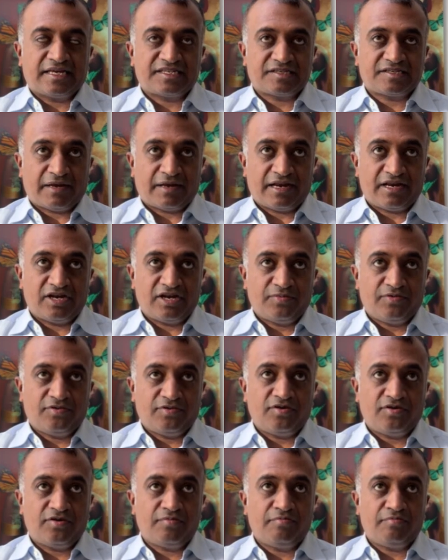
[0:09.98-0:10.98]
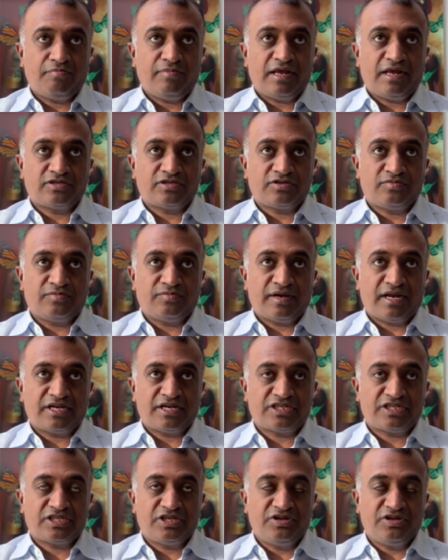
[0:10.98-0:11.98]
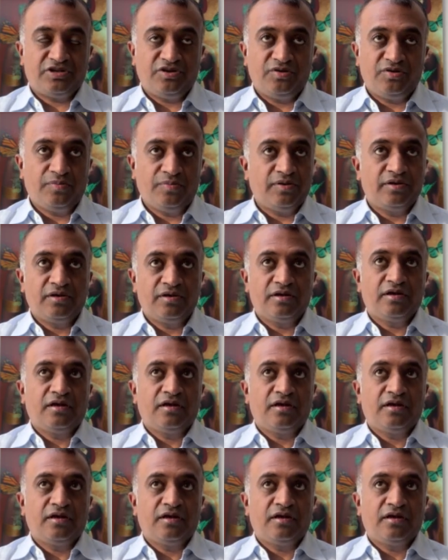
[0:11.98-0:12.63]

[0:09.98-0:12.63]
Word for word: an expandable metal mesh tube,